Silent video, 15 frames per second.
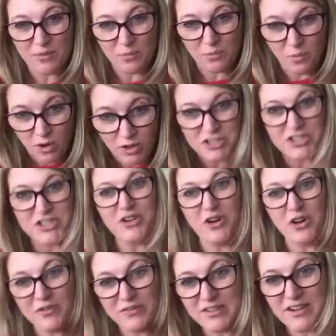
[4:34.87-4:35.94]
watched
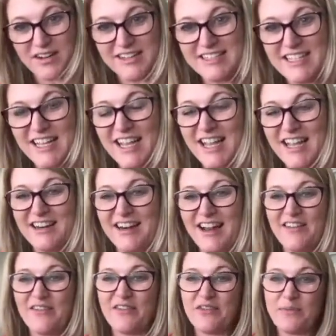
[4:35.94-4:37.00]
COVID-19 and
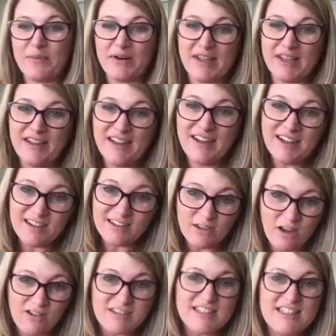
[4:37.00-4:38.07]
have everybody
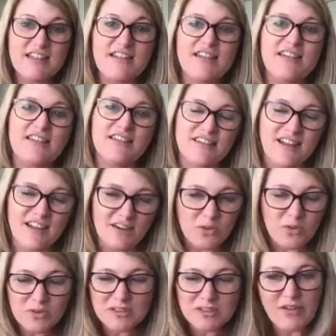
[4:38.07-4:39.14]
locked in and
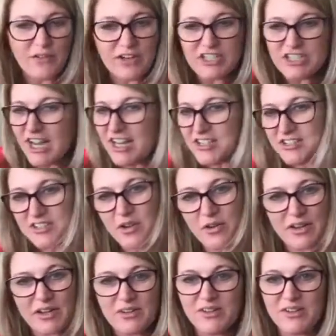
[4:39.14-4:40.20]
all the different changes
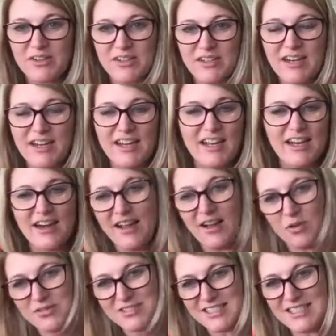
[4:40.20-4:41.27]
going on in
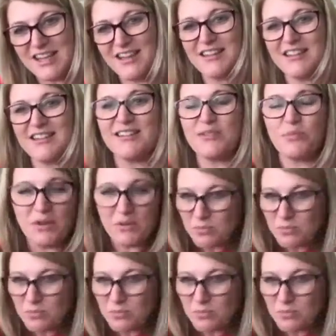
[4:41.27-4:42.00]
health standards?